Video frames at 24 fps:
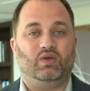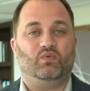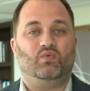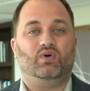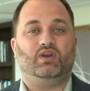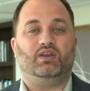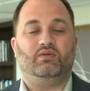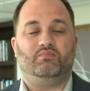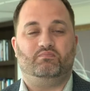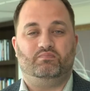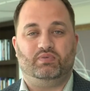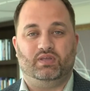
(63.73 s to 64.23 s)

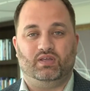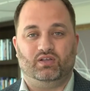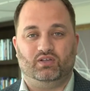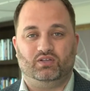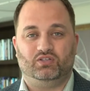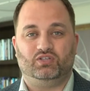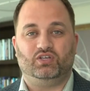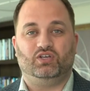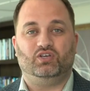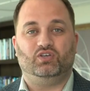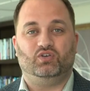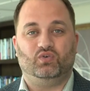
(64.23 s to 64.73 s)
want to
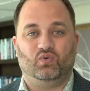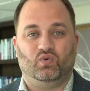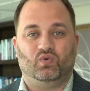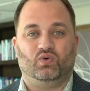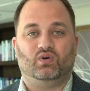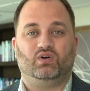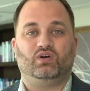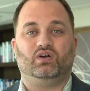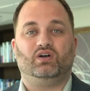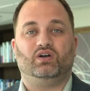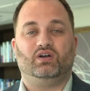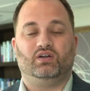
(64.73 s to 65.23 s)
build
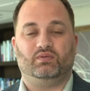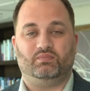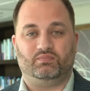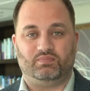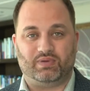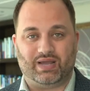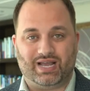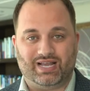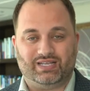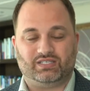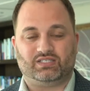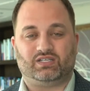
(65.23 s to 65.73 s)
your
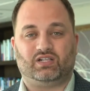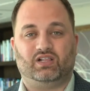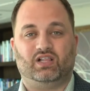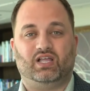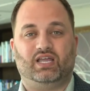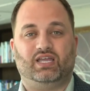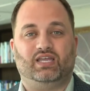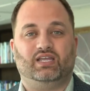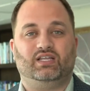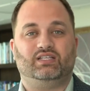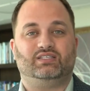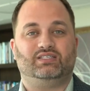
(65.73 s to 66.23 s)
past
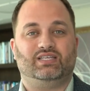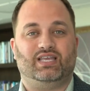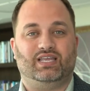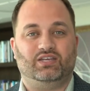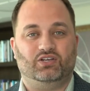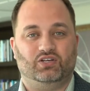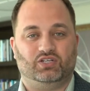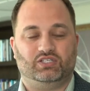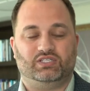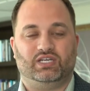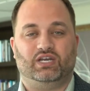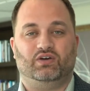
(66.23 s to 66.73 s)
clients and
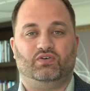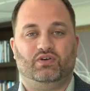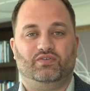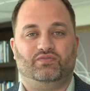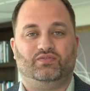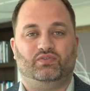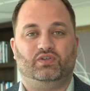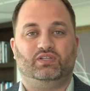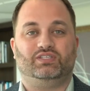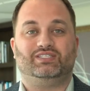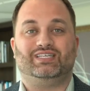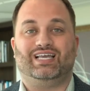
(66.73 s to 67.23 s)
your center of
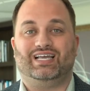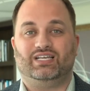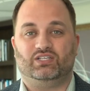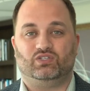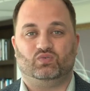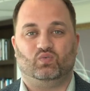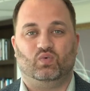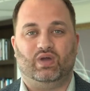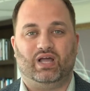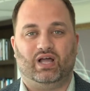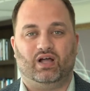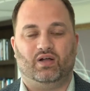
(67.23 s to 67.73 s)
influence
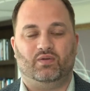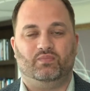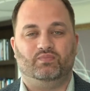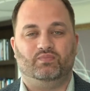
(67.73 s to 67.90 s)
as well.